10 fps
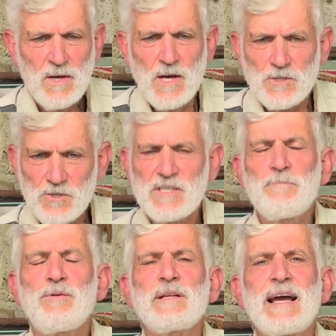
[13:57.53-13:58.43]
So instead of
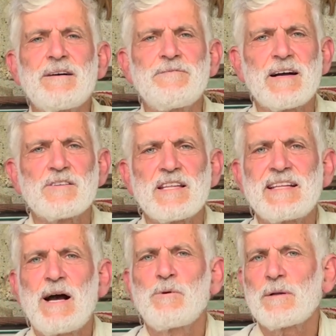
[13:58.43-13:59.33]
putting out fires, they
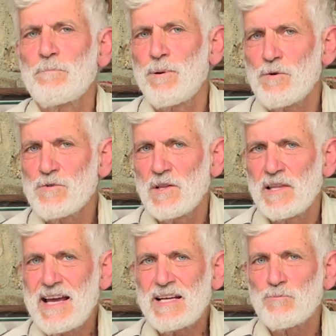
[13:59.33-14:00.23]
now want to burn the
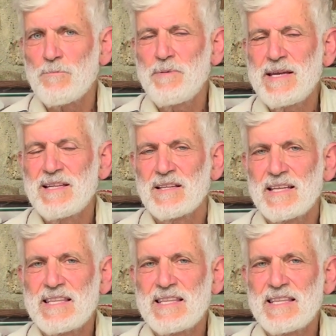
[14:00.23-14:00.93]
land repeatedly.